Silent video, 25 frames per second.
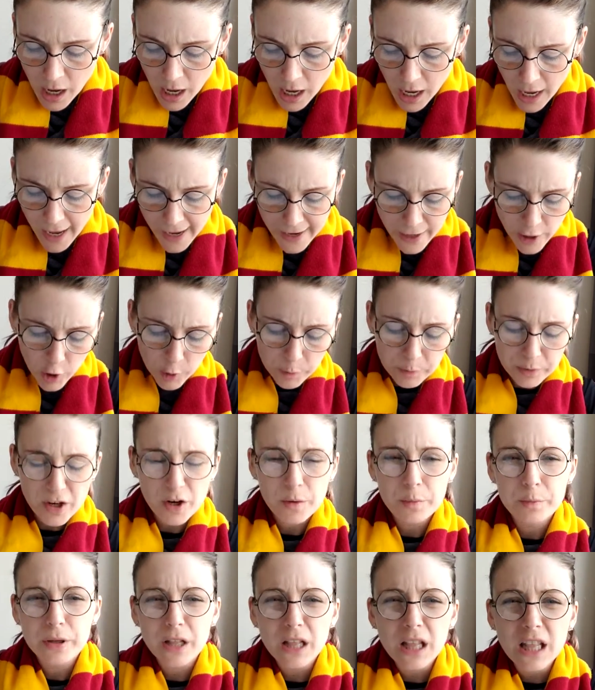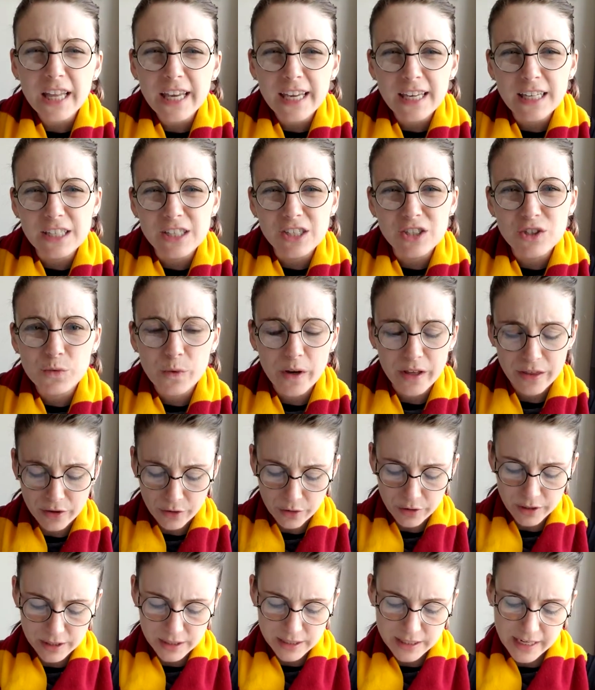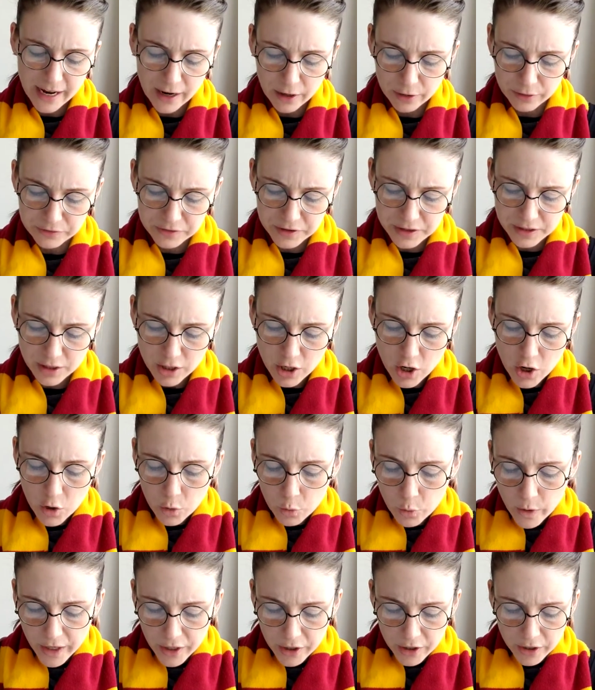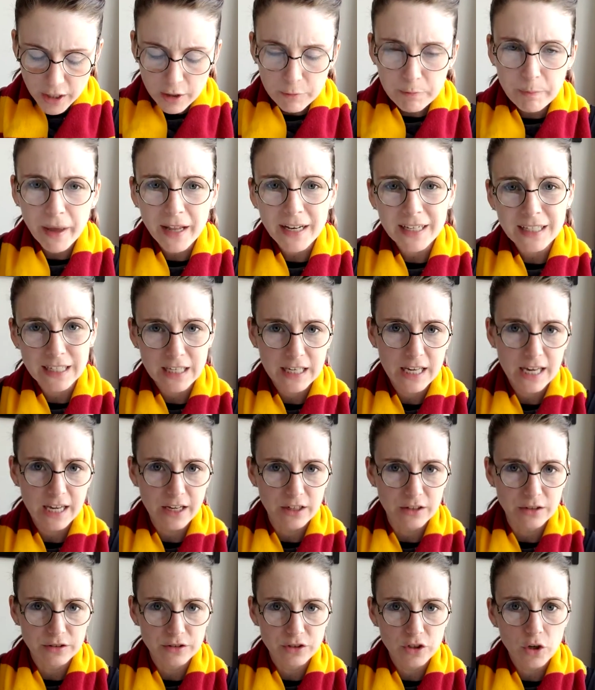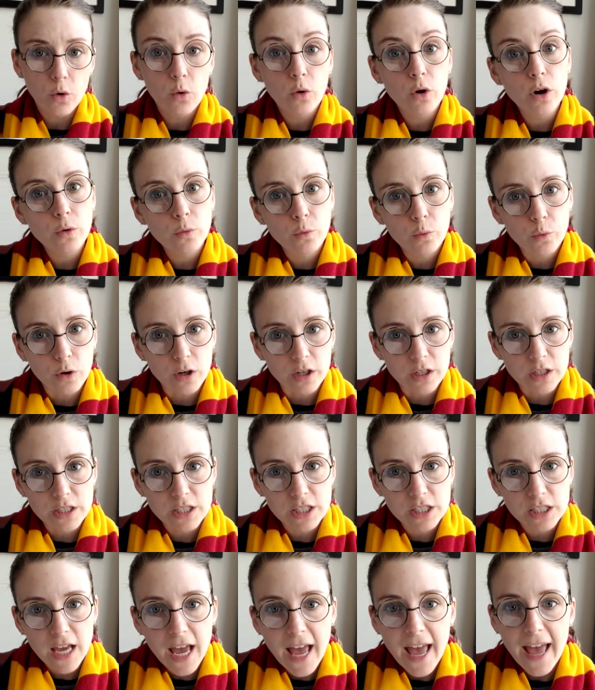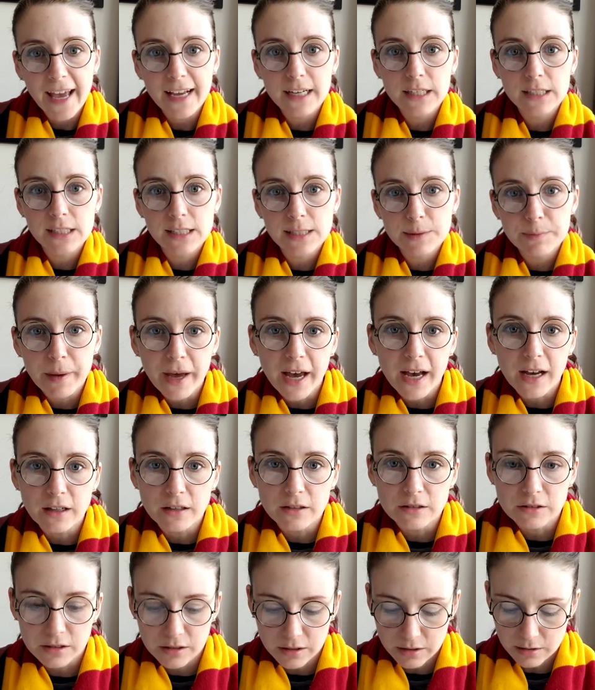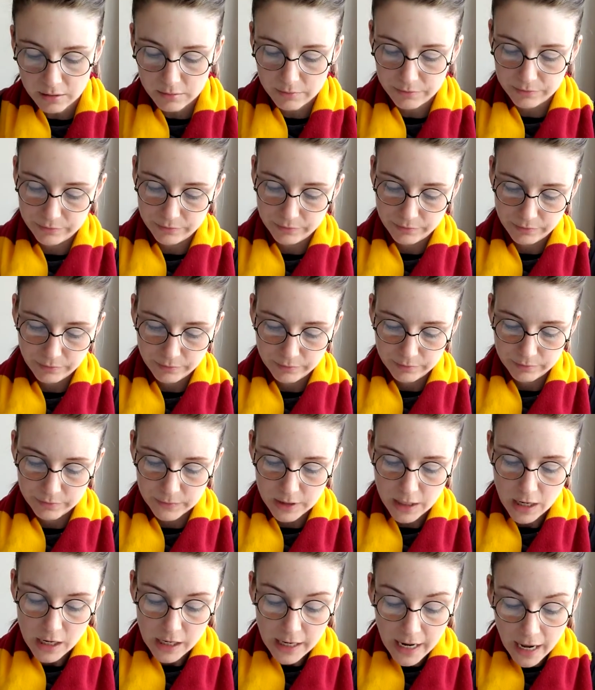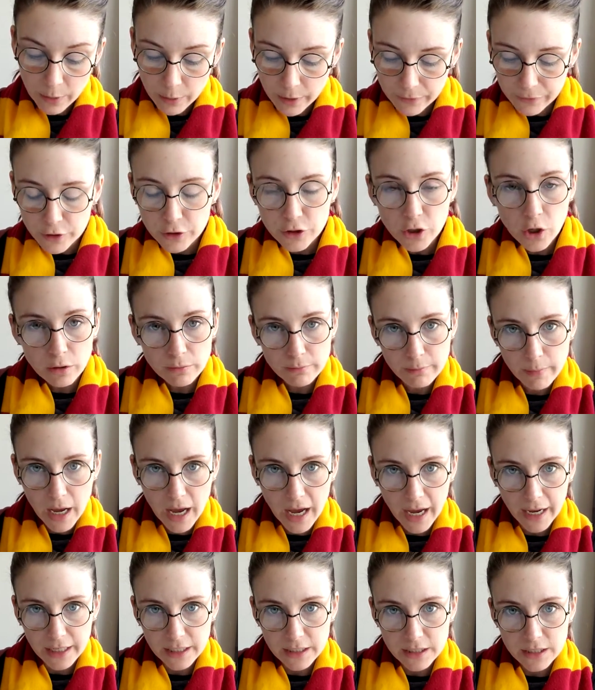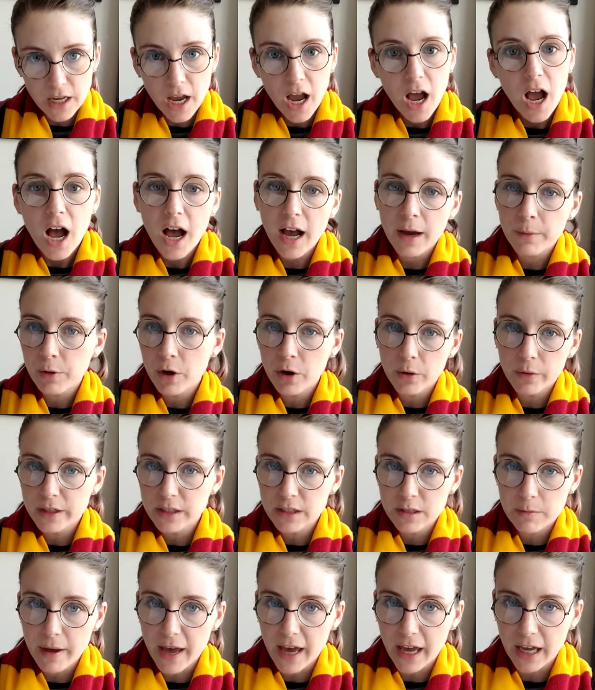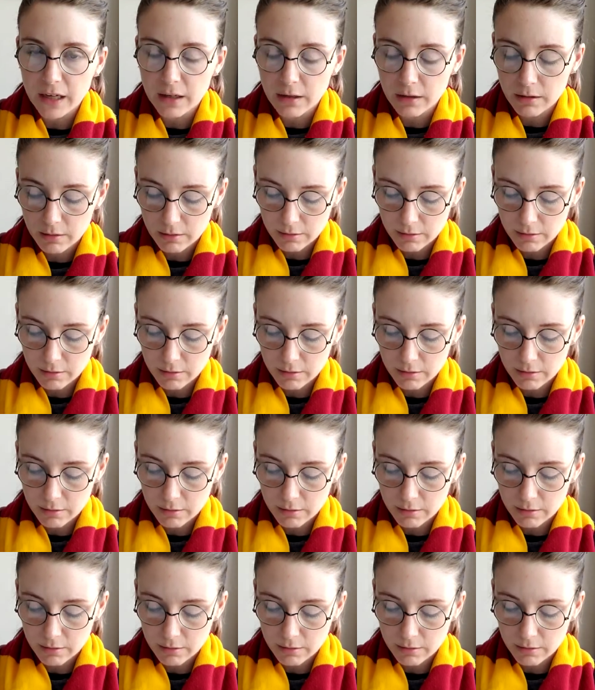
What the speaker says: "I hope you're pleased with yourselves. We could have been killed, or worse, expelled. Now, if you don't mind, I'm going to bed."